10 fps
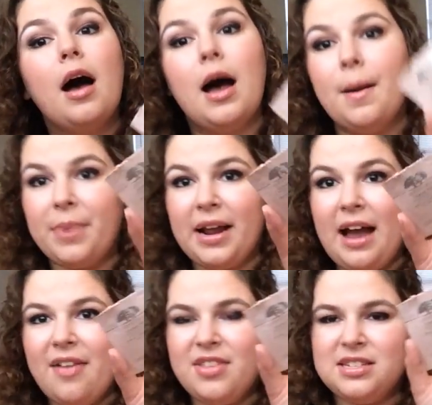But I
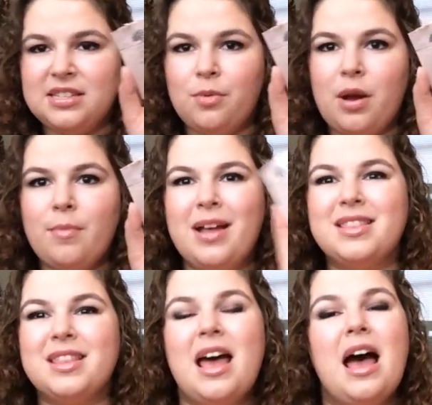got this in the 1
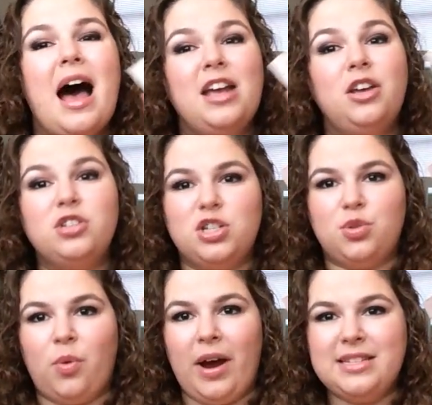month. I used it
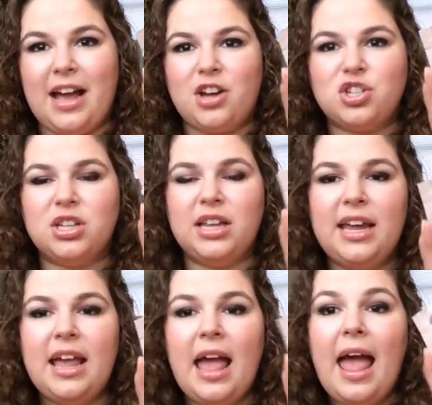twice,
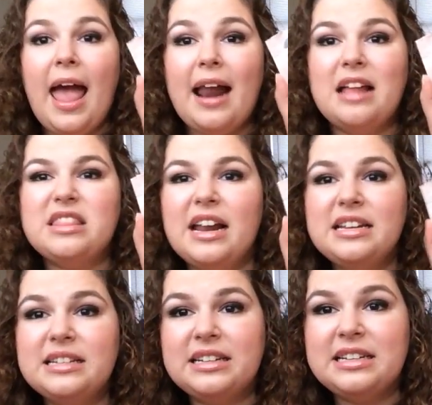actually, and I thought
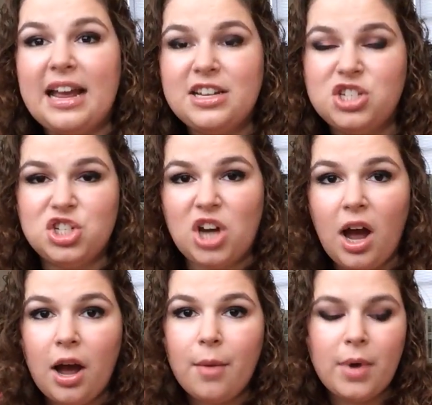it did a nice
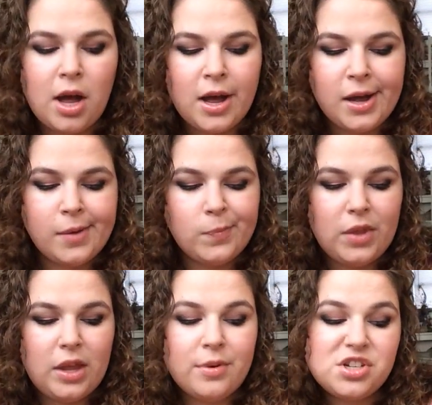job.
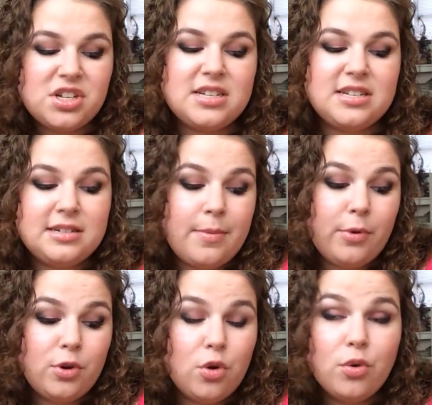It was just a
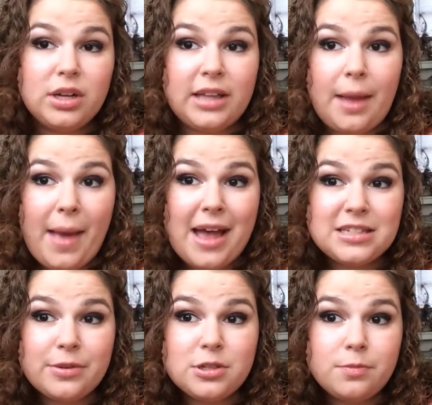typical clay
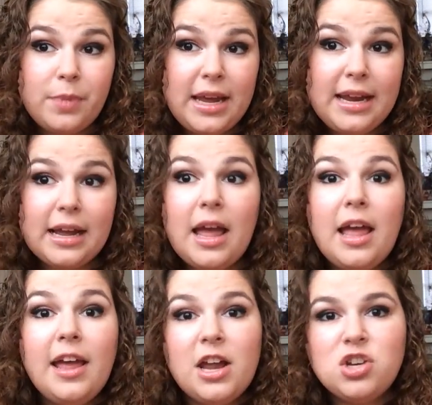mask. It was pink.
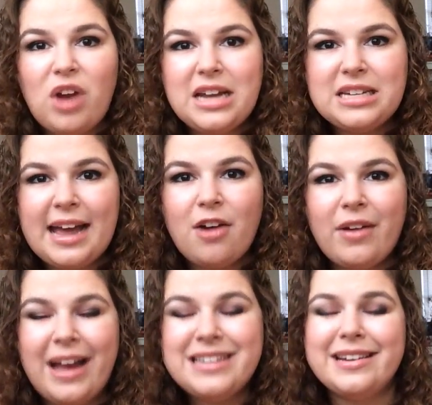It dried
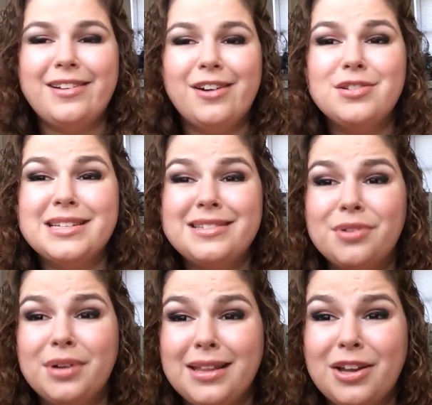down. I didn't notice it
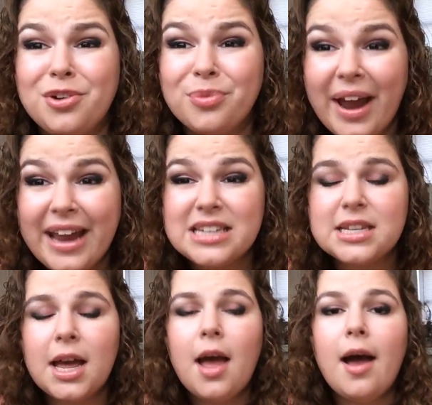doing anything
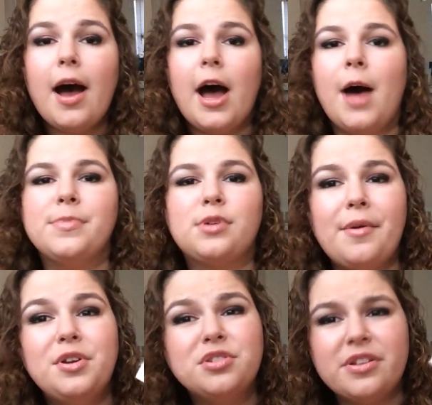great. So
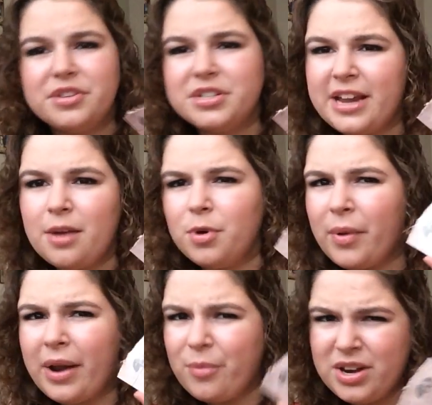I would use another sample,
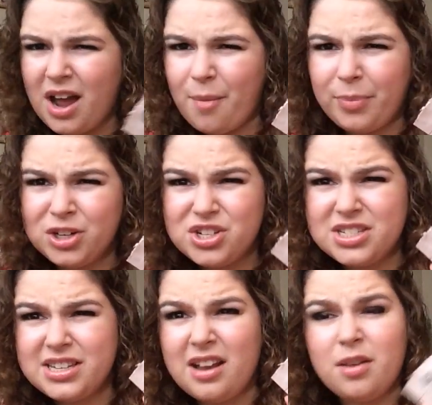but I would not
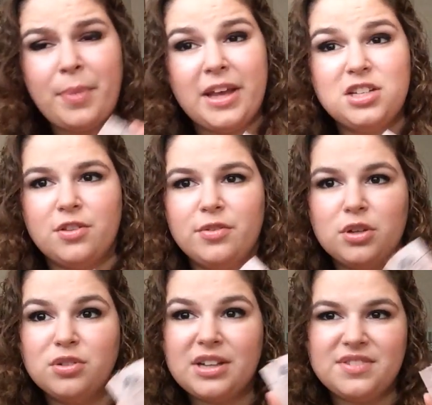purchase it based on the
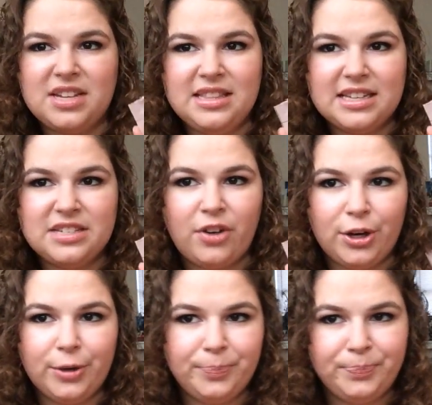results I've seen thus
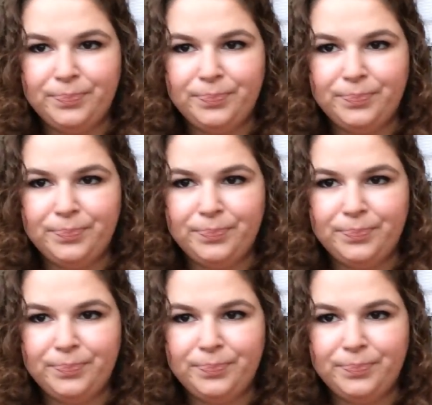far.